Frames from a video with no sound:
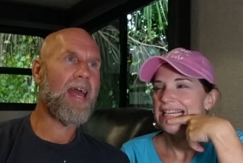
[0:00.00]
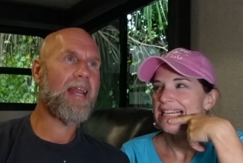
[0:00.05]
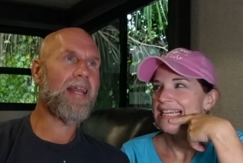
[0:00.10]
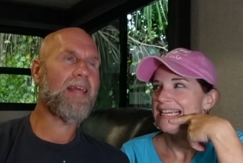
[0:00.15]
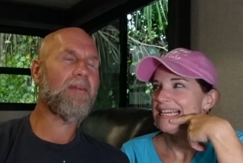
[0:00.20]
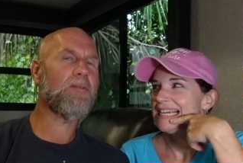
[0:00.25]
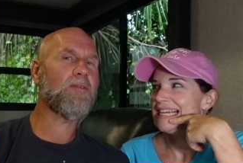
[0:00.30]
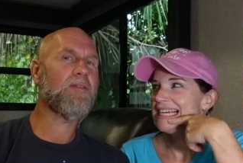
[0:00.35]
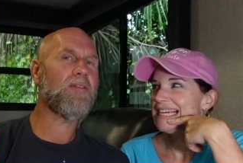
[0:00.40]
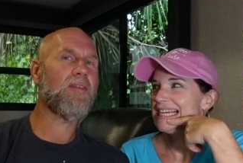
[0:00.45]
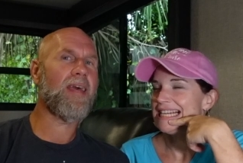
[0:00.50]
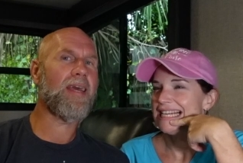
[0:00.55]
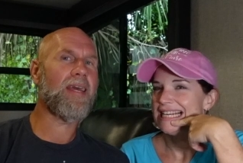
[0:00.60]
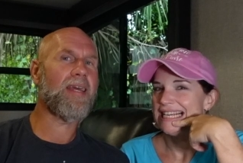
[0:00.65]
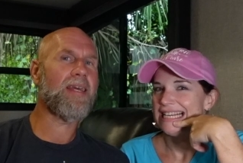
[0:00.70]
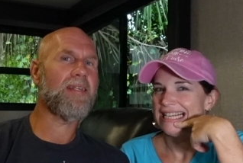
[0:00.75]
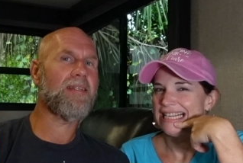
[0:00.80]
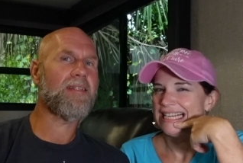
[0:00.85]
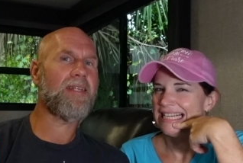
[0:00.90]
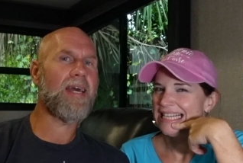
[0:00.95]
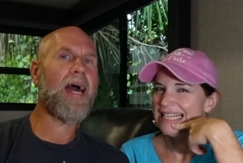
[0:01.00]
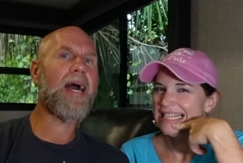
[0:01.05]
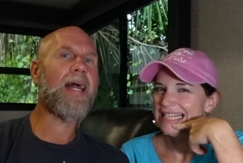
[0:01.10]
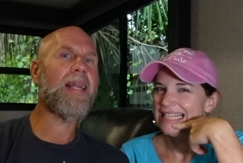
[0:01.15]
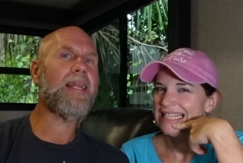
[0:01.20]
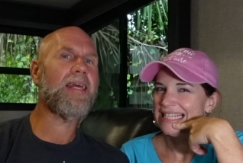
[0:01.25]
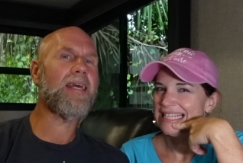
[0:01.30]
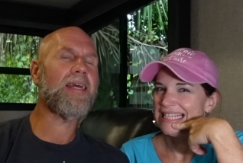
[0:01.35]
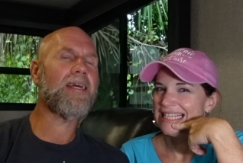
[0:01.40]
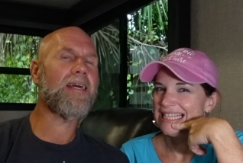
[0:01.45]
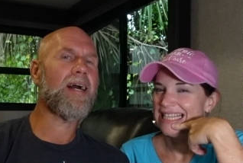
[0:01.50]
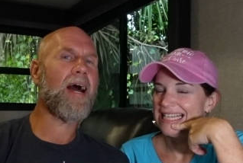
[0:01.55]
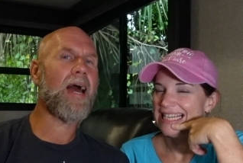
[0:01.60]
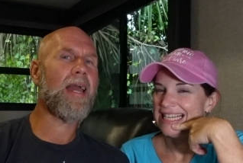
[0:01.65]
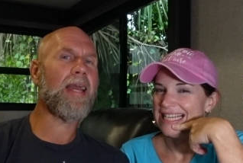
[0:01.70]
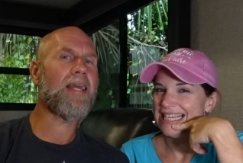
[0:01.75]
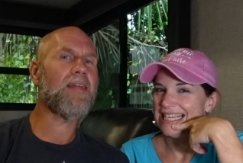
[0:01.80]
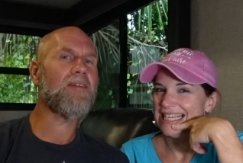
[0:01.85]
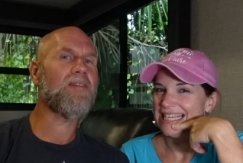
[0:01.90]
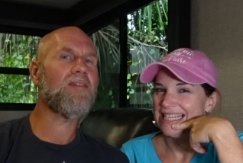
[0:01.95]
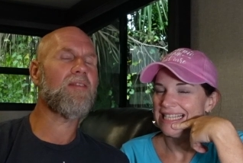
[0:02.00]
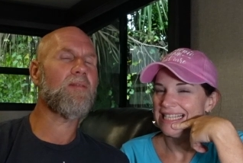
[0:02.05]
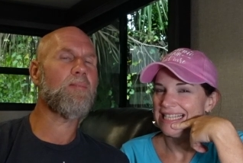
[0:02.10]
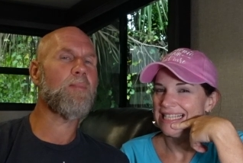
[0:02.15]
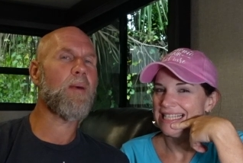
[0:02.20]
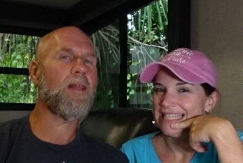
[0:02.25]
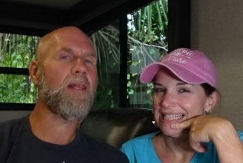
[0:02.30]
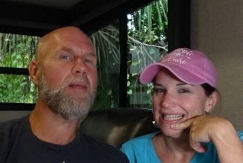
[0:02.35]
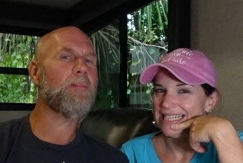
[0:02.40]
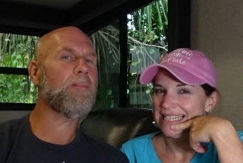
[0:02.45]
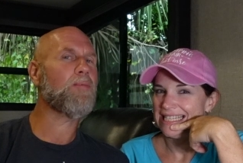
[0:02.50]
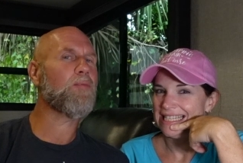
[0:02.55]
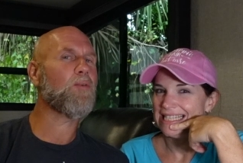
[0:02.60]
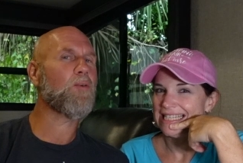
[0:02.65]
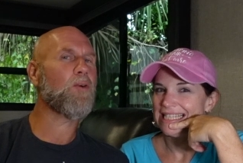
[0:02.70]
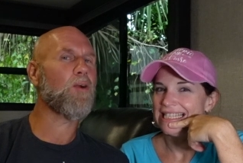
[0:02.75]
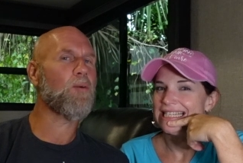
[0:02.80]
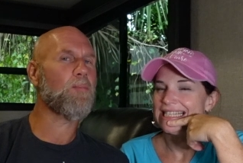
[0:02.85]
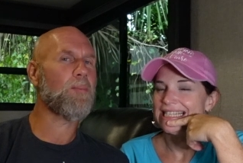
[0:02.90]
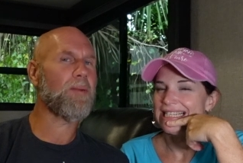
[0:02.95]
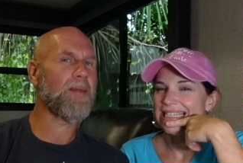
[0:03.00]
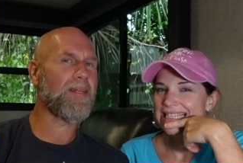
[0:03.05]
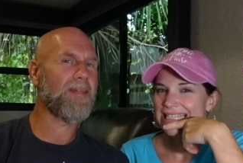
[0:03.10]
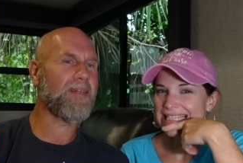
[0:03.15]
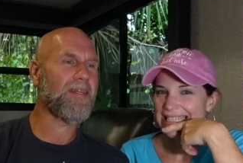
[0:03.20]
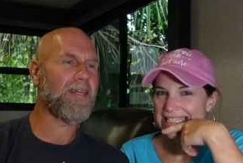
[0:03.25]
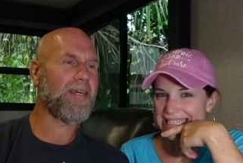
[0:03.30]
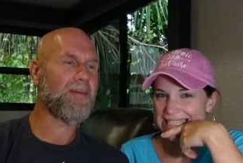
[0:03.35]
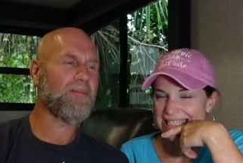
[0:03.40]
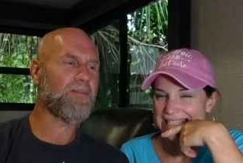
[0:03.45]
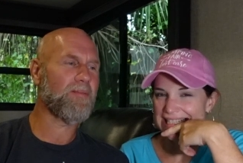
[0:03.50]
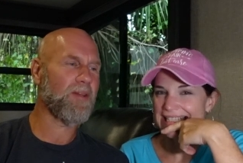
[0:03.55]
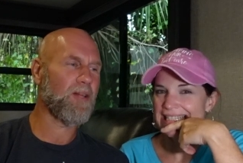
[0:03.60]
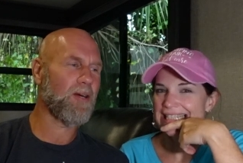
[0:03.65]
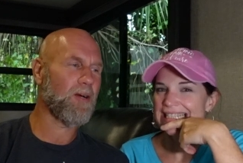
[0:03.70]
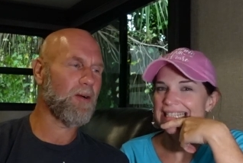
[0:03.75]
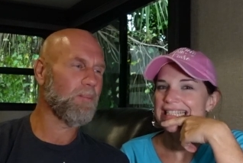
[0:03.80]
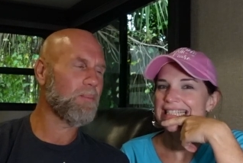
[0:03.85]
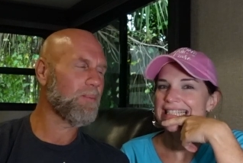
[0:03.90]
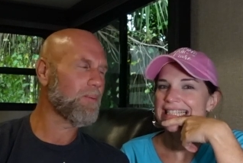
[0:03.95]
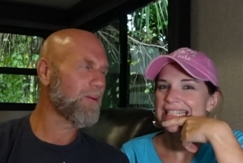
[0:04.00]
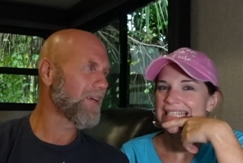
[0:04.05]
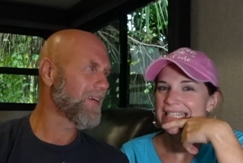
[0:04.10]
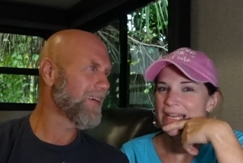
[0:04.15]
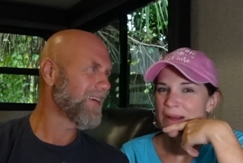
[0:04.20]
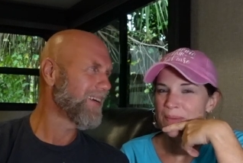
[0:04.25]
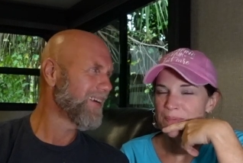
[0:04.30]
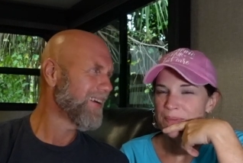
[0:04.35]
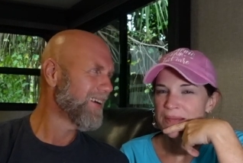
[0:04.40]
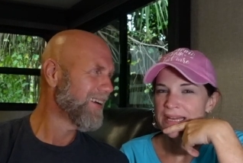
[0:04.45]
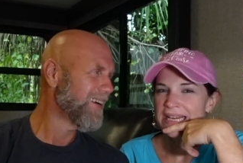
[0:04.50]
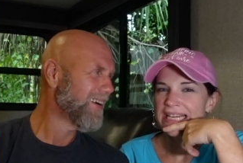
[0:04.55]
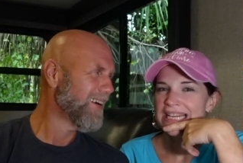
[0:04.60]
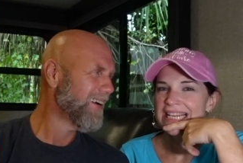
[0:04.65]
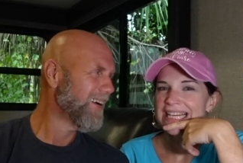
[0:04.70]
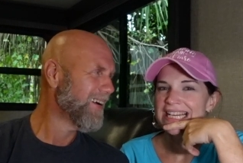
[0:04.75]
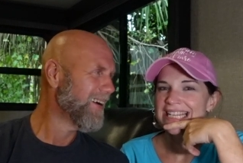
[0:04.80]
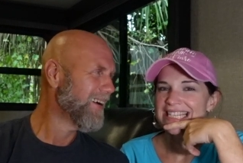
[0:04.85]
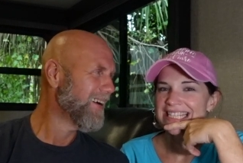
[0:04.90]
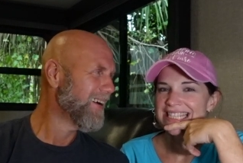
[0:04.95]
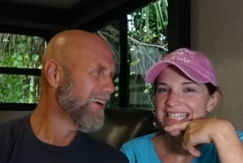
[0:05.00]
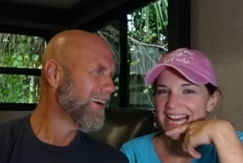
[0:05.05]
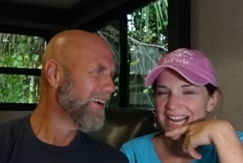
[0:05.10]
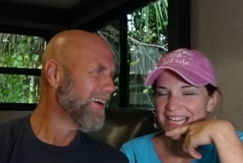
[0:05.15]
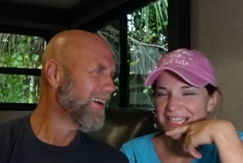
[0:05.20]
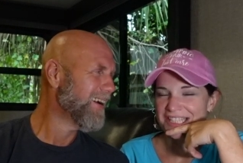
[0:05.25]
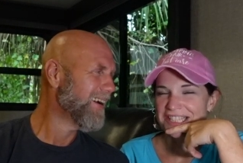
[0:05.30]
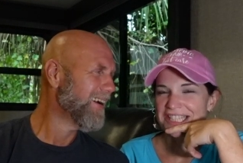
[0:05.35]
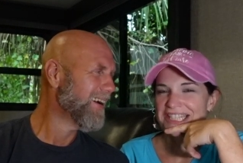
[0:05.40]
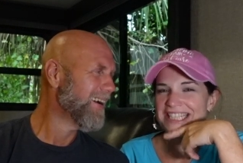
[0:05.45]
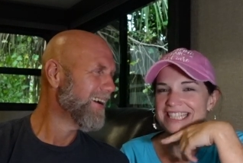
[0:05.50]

Speaker 1: And he was like, Dad, I can smell it before opening the envelope.
Speaker 2: Something is not good